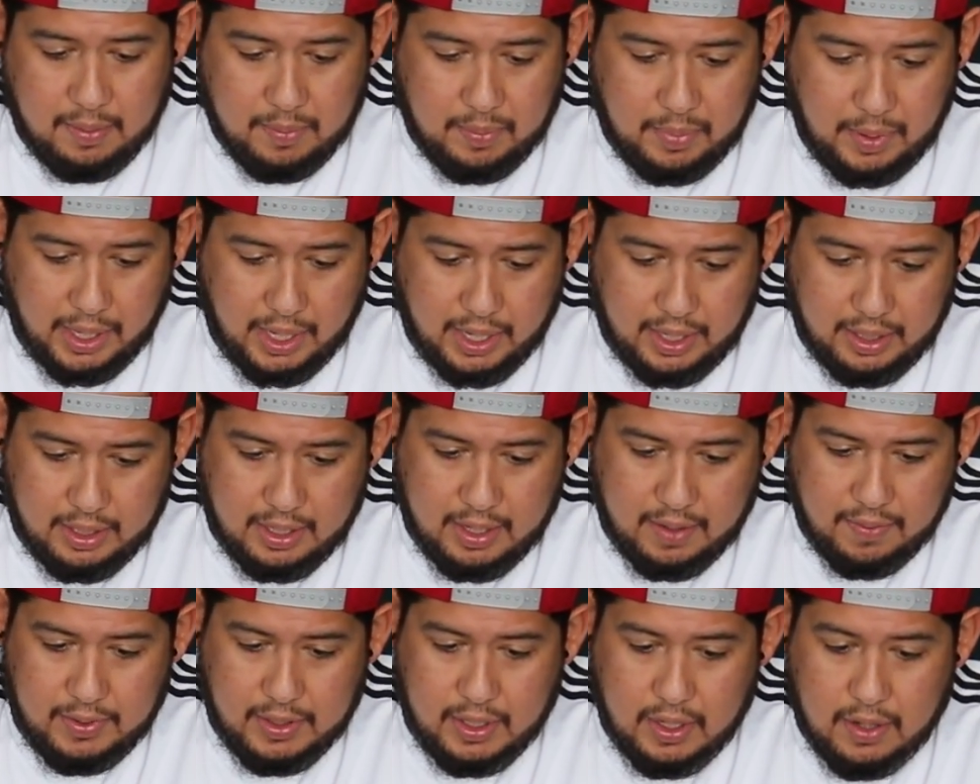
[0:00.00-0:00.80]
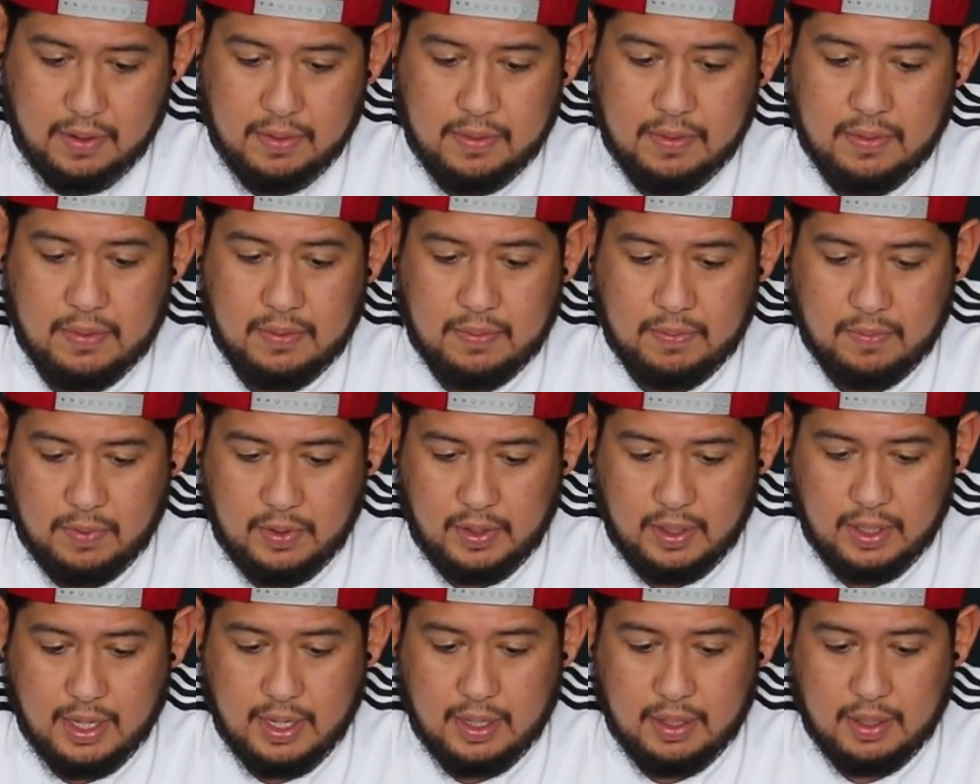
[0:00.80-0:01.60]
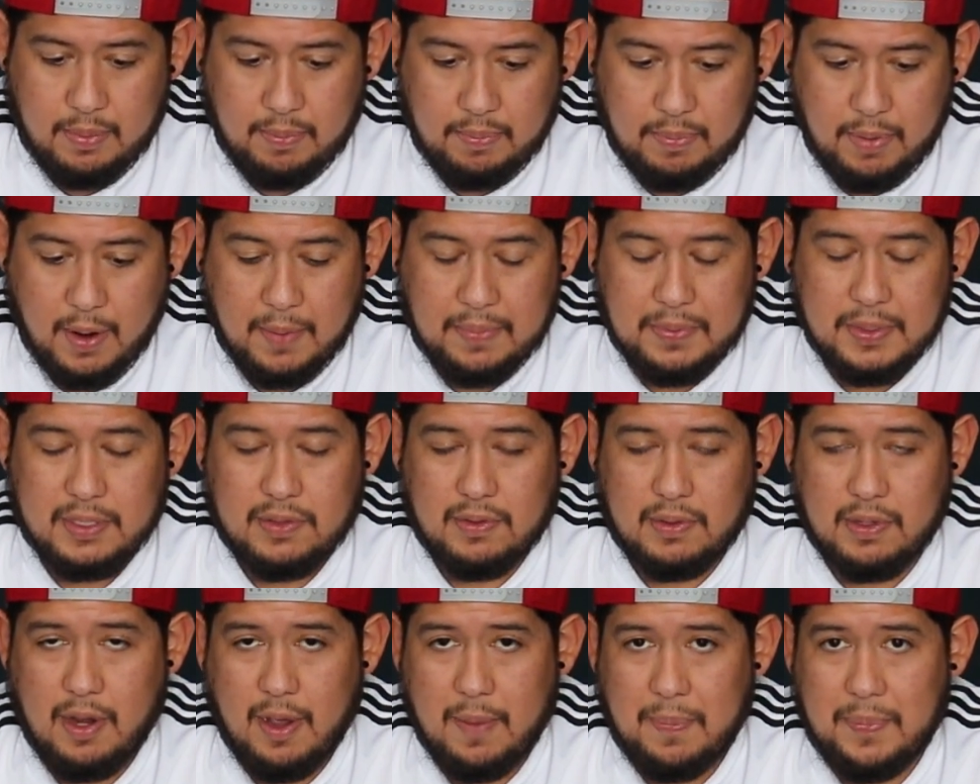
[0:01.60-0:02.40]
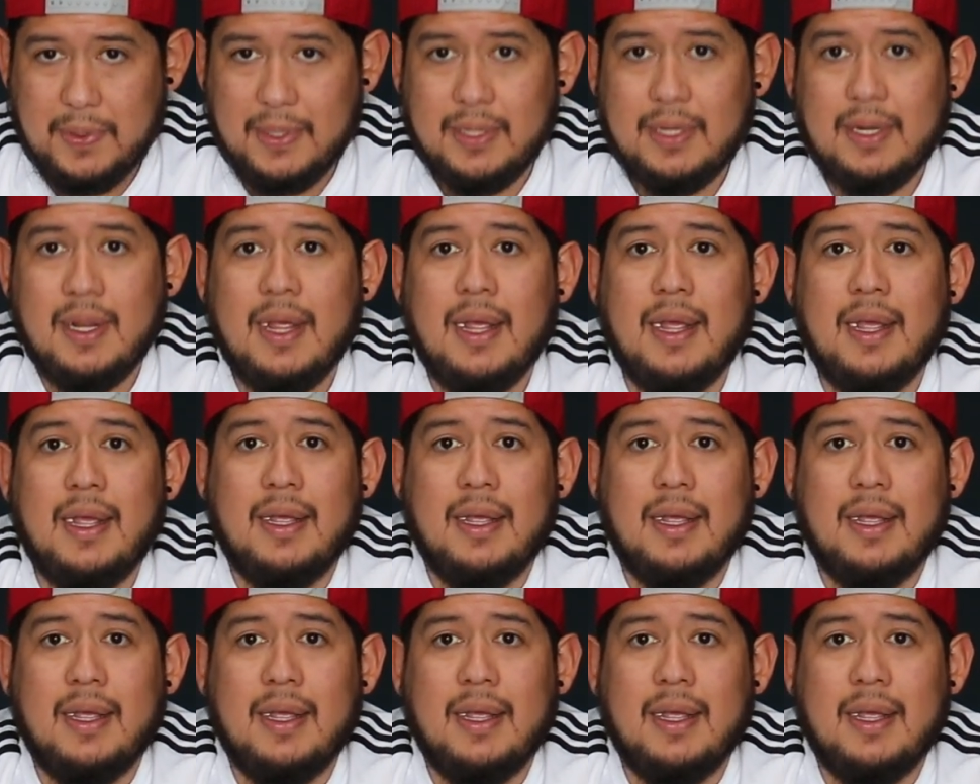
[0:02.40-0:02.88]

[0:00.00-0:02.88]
But here we go. We're gonna pop this one open.